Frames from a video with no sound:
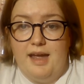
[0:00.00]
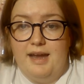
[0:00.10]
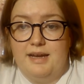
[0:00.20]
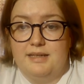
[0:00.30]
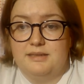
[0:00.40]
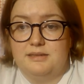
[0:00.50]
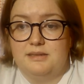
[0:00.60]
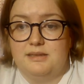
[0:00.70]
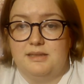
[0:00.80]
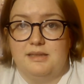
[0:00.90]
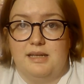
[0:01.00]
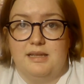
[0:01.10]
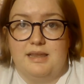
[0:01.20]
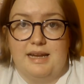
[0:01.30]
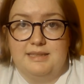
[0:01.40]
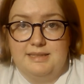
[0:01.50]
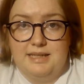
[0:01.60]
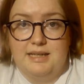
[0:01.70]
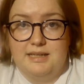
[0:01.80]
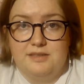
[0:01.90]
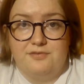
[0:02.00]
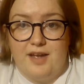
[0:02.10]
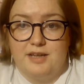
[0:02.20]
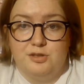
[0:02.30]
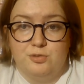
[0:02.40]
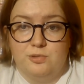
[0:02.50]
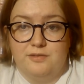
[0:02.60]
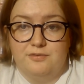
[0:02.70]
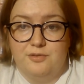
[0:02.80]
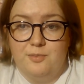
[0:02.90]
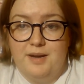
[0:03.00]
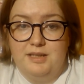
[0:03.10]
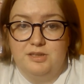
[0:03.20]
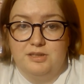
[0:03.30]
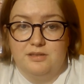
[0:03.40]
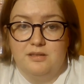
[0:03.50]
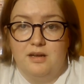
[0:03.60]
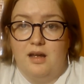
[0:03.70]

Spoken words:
and they see it as factual information